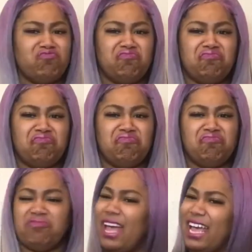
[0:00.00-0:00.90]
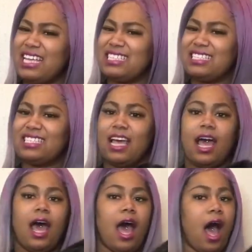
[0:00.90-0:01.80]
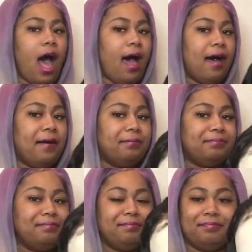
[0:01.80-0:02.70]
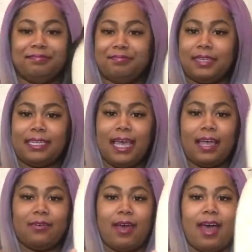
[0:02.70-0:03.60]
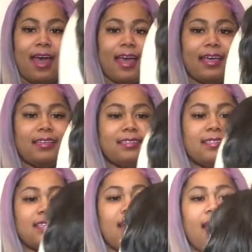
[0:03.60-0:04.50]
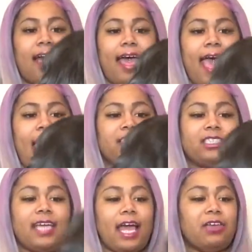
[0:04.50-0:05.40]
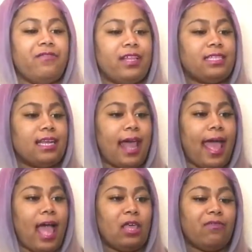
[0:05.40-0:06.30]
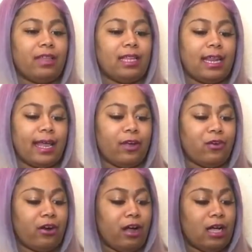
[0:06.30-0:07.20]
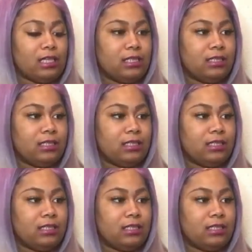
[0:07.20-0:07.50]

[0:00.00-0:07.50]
I guess. Um, but yeah, you guys. Ashley, how you feeling today? How you feeling today, girl?